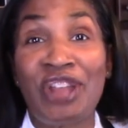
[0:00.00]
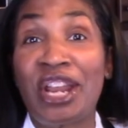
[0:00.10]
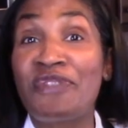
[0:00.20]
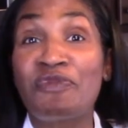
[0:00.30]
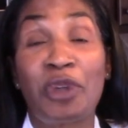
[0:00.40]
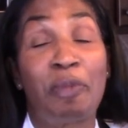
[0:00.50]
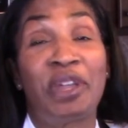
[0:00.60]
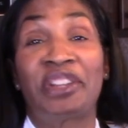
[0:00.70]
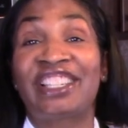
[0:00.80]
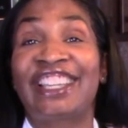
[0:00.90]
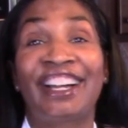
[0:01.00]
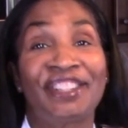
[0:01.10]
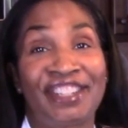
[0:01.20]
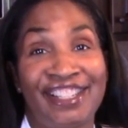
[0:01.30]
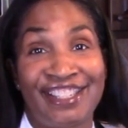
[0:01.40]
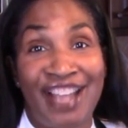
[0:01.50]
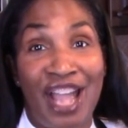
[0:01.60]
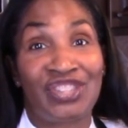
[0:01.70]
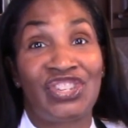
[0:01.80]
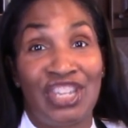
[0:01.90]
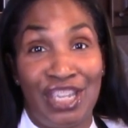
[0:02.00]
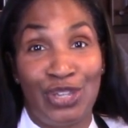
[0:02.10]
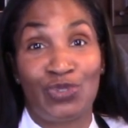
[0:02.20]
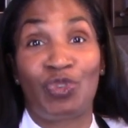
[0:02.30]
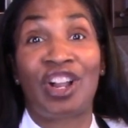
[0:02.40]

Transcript: you're not even going to be able to tell that it's not cheese,